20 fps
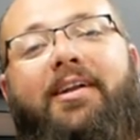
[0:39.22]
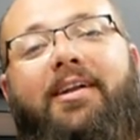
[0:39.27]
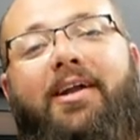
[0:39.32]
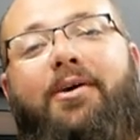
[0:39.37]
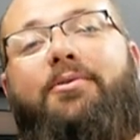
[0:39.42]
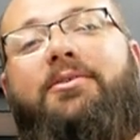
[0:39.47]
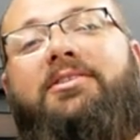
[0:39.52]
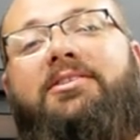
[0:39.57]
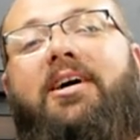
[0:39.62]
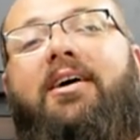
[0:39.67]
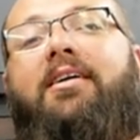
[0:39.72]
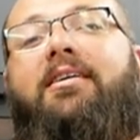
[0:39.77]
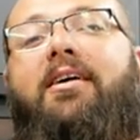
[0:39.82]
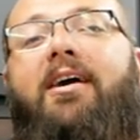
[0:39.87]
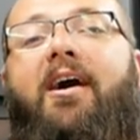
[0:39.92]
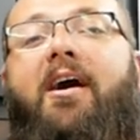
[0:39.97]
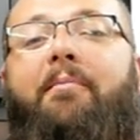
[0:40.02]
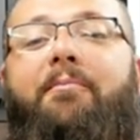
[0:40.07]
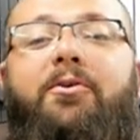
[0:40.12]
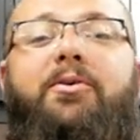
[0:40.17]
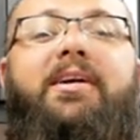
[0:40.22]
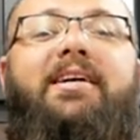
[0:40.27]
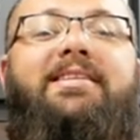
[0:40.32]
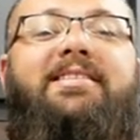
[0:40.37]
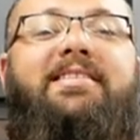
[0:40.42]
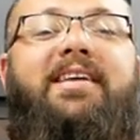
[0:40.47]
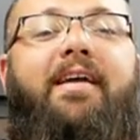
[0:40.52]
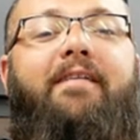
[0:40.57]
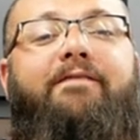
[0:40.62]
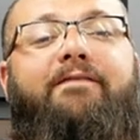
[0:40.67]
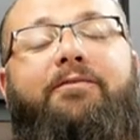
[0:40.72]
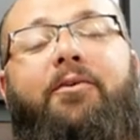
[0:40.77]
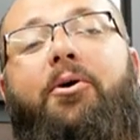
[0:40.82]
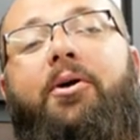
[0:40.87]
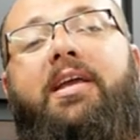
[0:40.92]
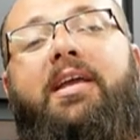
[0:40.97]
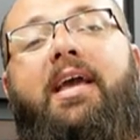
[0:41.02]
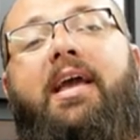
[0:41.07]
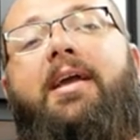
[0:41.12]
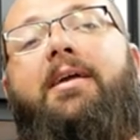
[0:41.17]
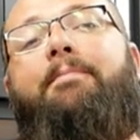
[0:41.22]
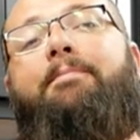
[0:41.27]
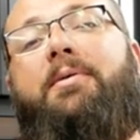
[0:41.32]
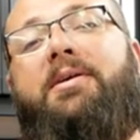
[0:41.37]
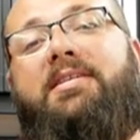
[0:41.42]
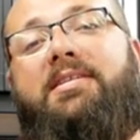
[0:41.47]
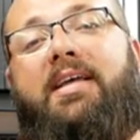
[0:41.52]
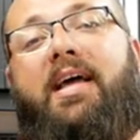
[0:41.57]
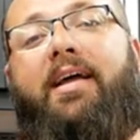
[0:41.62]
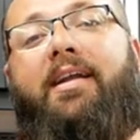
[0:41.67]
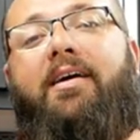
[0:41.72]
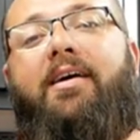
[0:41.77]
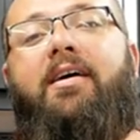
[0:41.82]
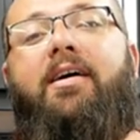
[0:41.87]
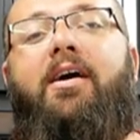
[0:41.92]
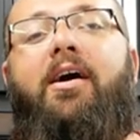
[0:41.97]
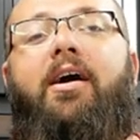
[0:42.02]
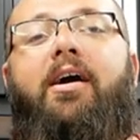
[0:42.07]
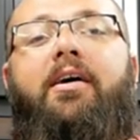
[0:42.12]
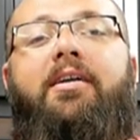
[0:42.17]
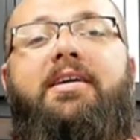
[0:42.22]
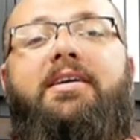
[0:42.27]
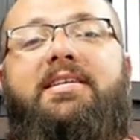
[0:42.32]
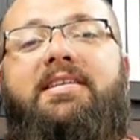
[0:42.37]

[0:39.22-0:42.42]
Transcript: on Lowe's.com, you can save 48% on